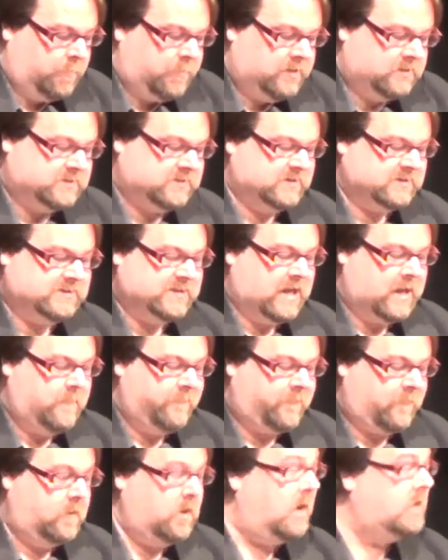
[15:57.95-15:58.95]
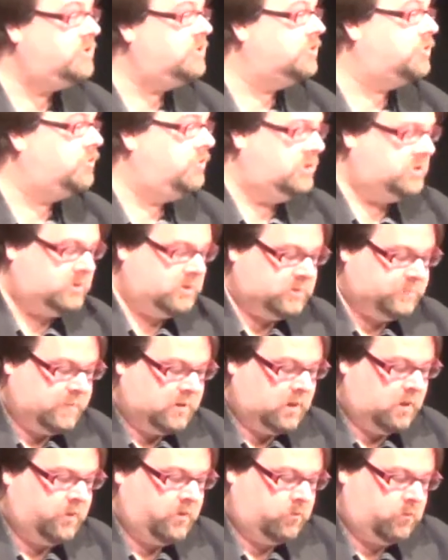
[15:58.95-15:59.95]
But it's the same for not just Christmas, but
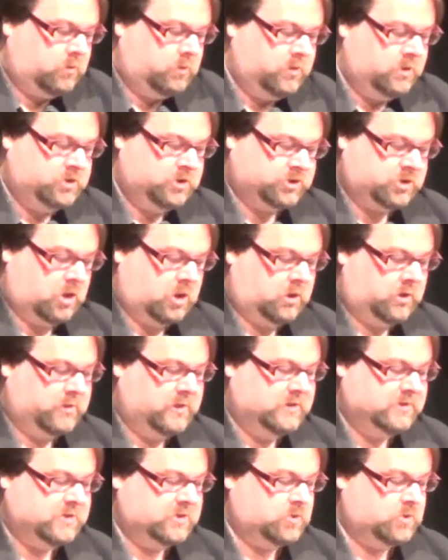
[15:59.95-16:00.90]
other religious holidays